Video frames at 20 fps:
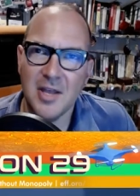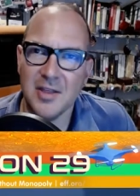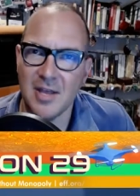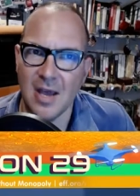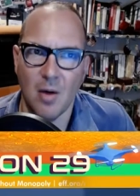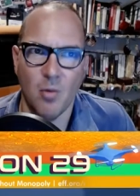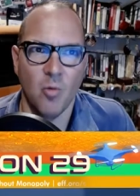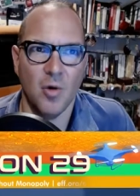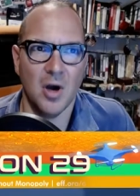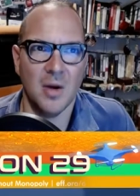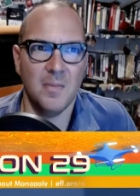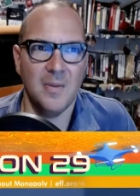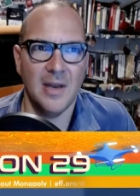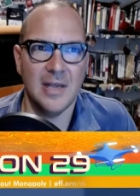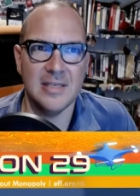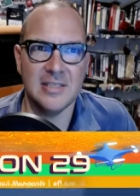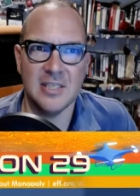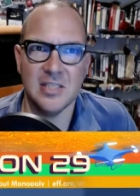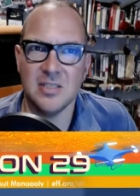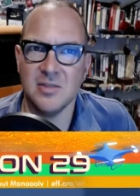that
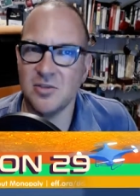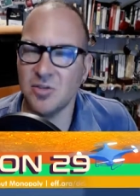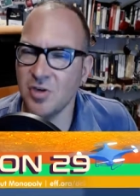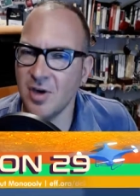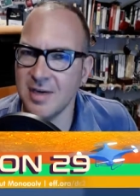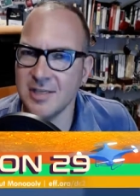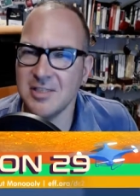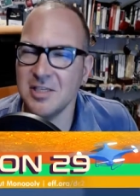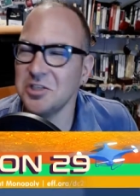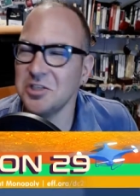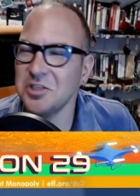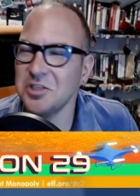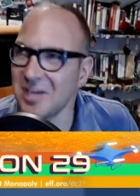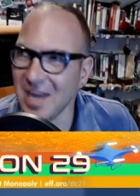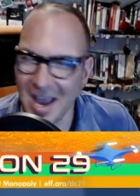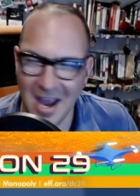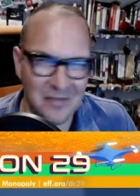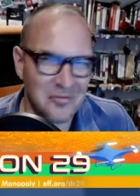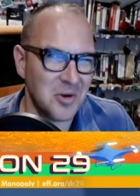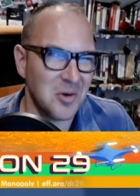workplaces transitioned
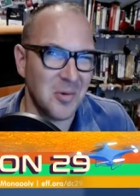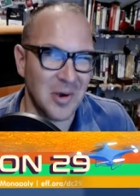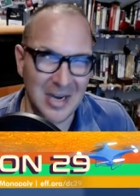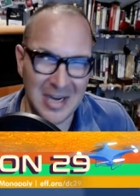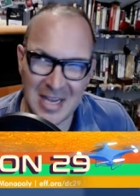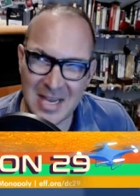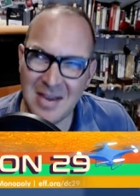everyone,